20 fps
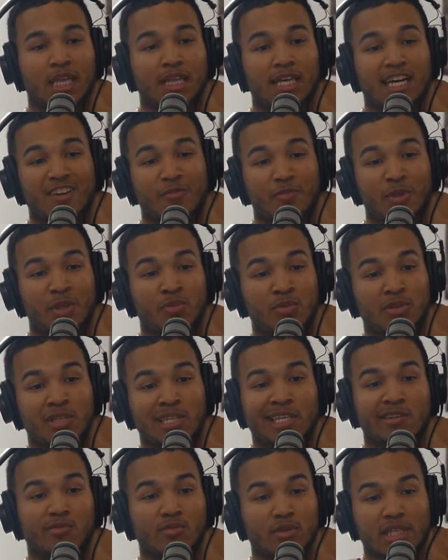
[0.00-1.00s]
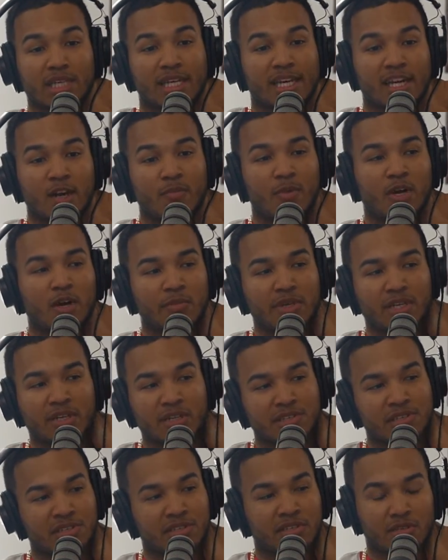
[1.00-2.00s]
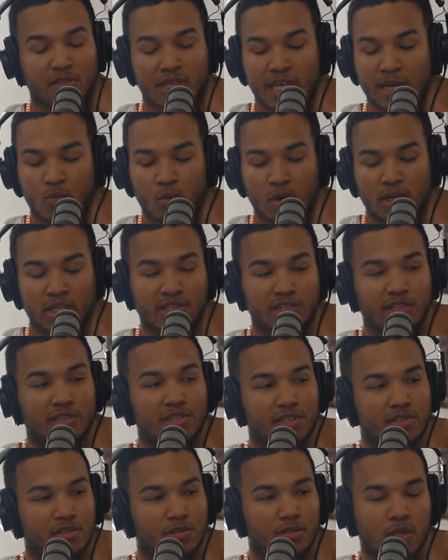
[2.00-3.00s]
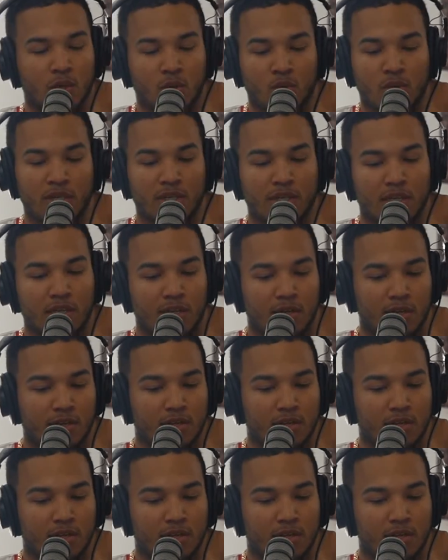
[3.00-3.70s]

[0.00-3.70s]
a lot of people didn't really care about because they want to just, you know what,